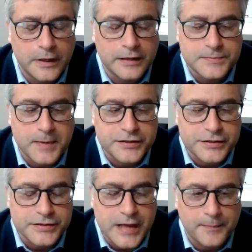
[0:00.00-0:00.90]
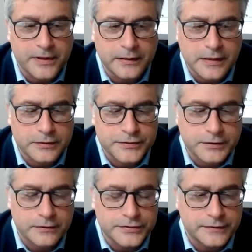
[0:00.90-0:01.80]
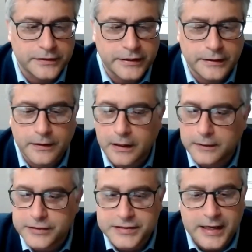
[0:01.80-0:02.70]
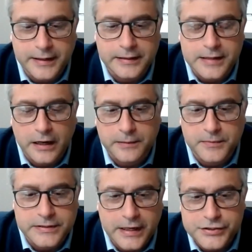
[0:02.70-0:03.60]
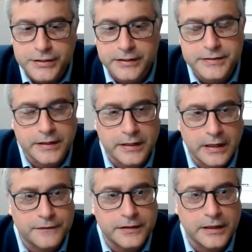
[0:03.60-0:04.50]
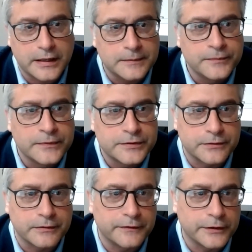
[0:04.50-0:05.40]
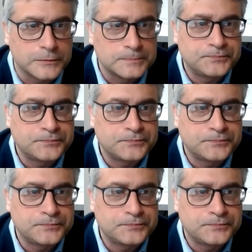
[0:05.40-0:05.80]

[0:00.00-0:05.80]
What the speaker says: inspections happening exclusively just sending documentation into the FDA to review.